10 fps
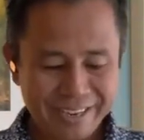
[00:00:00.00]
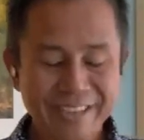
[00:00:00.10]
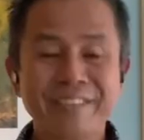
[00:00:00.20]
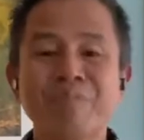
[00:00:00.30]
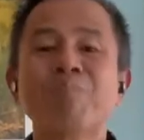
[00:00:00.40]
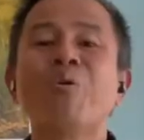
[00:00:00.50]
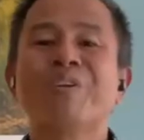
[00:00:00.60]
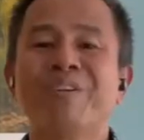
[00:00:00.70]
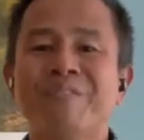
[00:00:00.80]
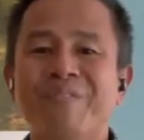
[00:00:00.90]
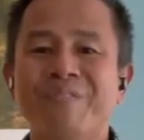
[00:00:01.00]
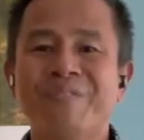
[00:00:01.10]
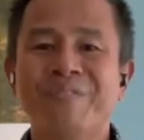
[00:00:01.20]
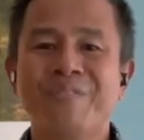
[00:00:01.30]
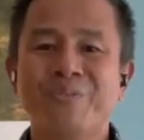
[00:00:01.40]
it's important
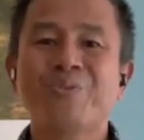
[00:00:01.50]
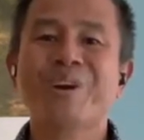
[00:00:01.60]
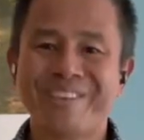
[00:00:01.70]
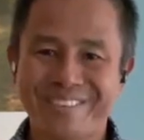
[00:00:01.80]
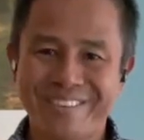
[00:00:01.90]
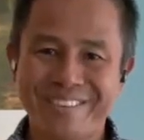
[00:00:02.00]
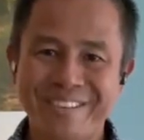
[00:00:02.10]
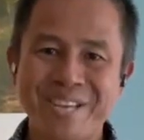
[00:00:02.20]
to us.